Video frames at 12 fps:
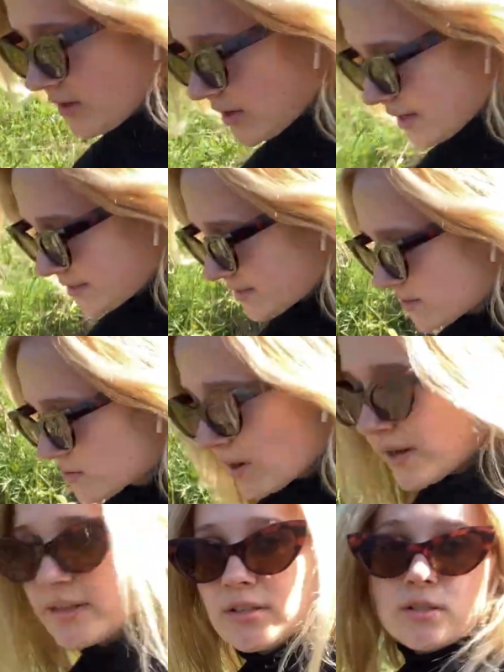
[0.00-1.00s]
I started
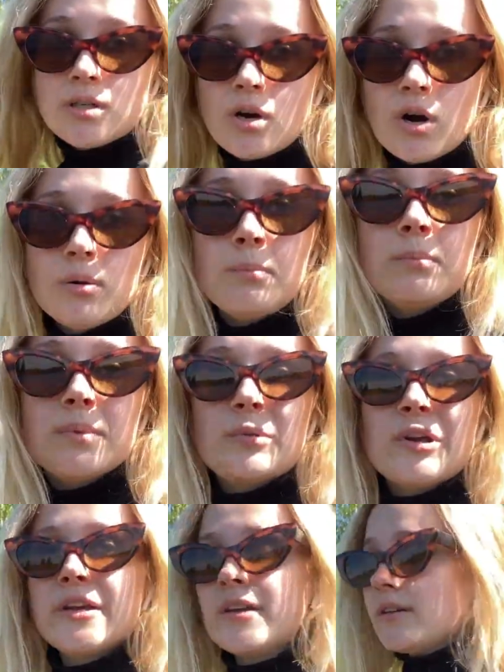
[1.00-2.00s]
running to home
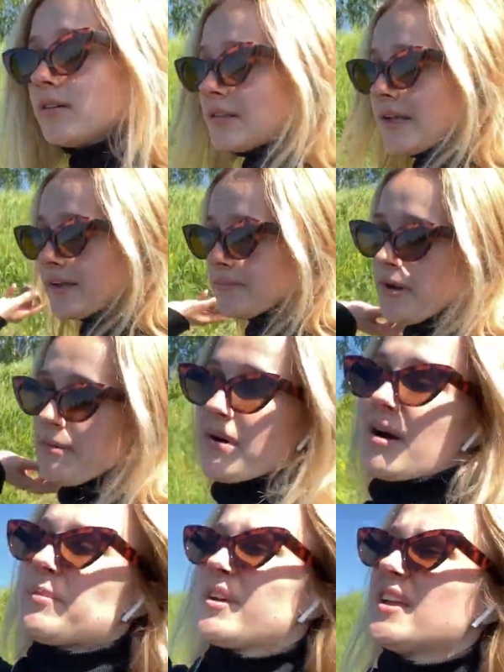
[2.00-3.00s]
we like my
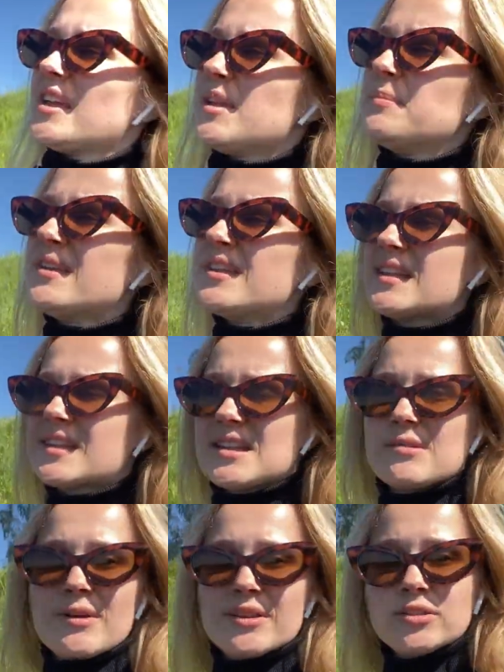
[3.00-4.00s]
mom
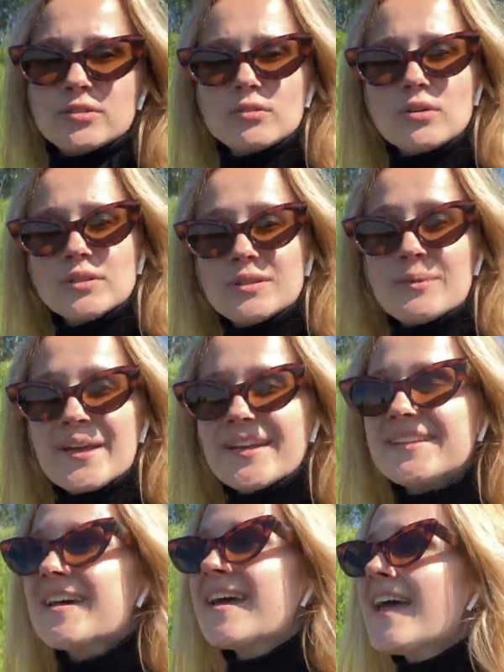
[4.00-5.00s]
immediately went to the
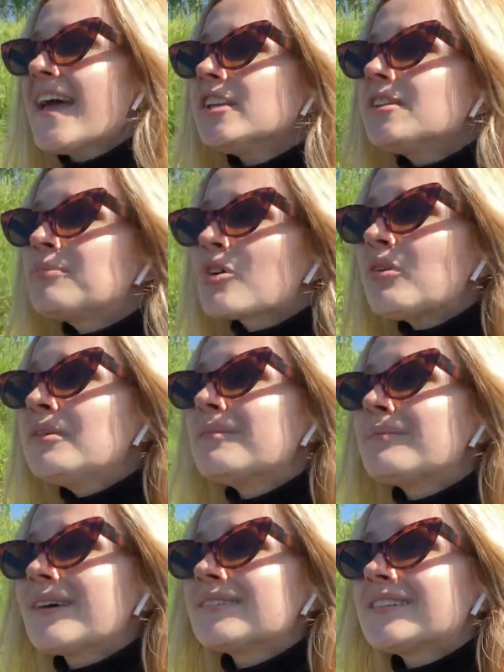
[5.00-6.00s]
vet and the problem
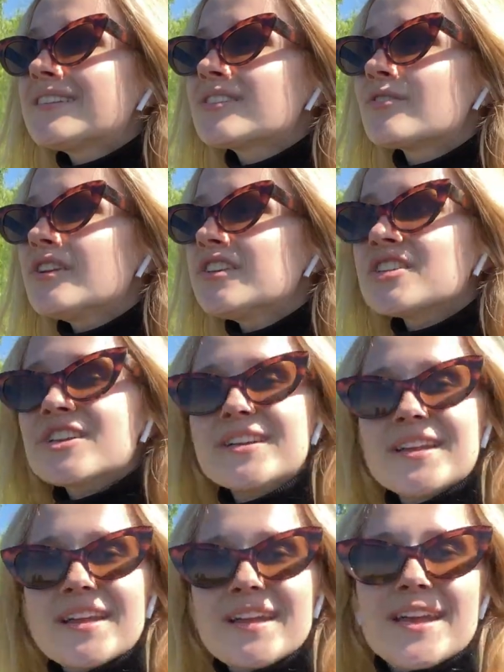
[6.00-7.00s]
about this
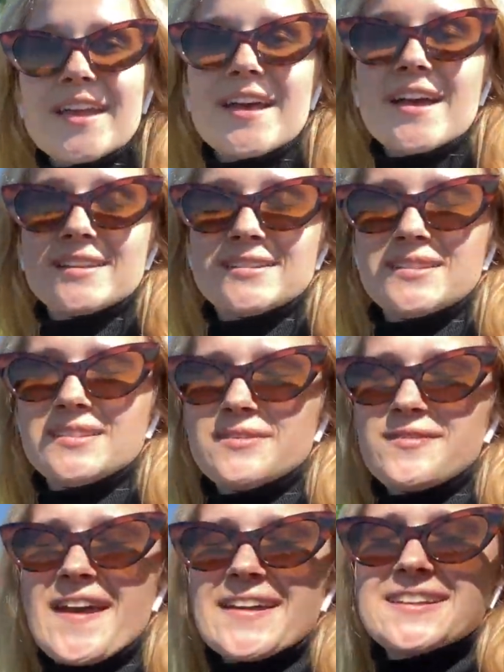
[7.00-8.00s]
region and the
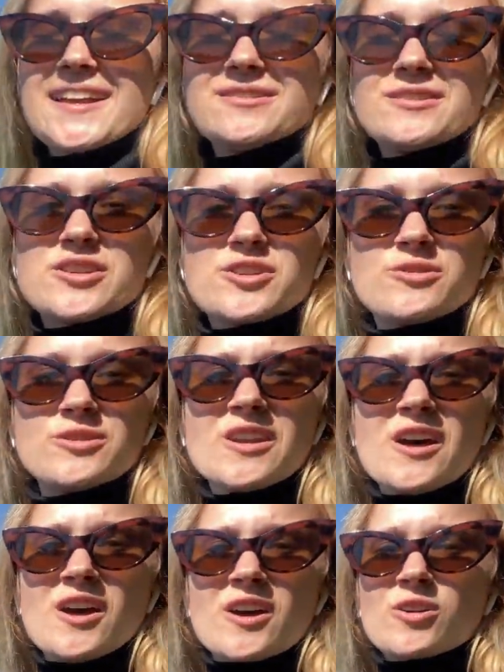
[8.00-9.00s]
fact that we should
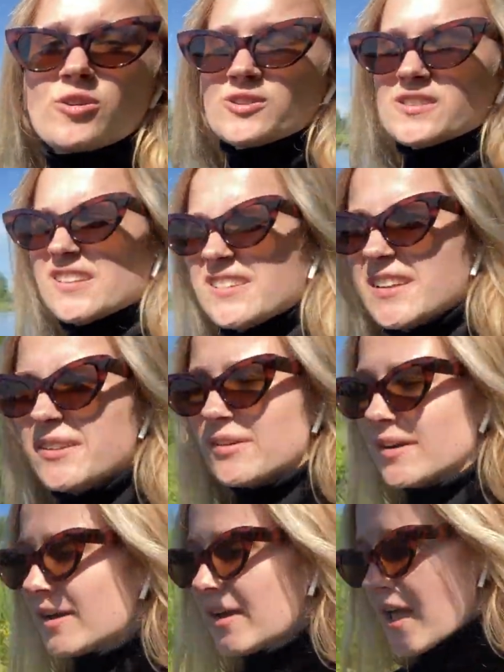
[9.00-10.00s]
cross the river